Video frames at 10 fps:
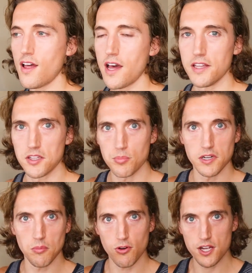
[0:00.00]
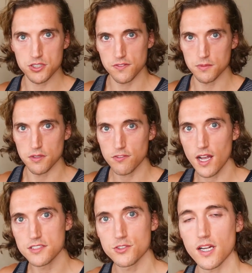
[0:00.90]
And then the peer pressure from your
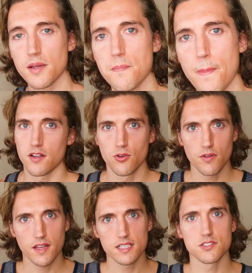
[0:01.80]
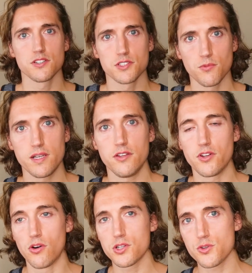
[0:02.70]
friends, right? The cool thing is also when you
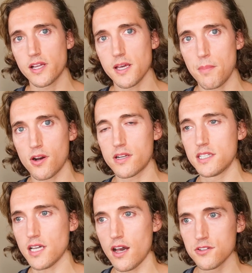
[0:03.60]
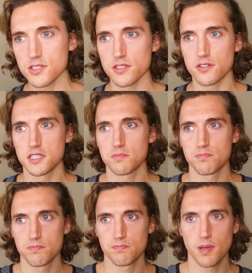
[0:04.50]
don't drink at parties, I also notice
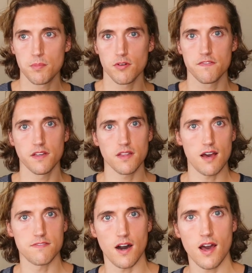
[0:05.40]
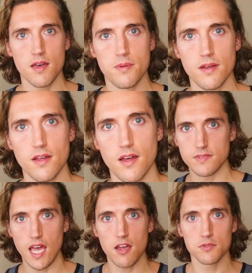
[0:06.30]
people feel that vibe.
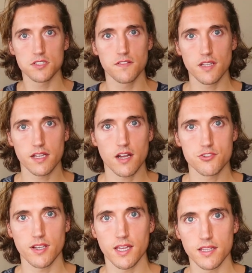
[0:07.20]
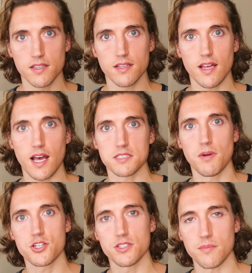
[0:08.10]
They almost feel like not drinking as
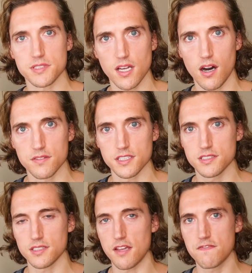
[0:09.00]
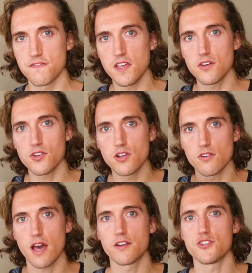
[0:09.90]
much themselves. They feel
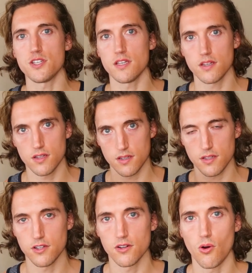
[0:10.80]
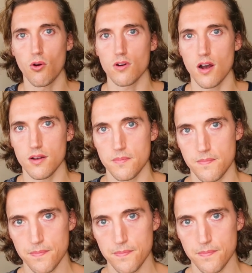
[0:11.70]
your energy, your aura.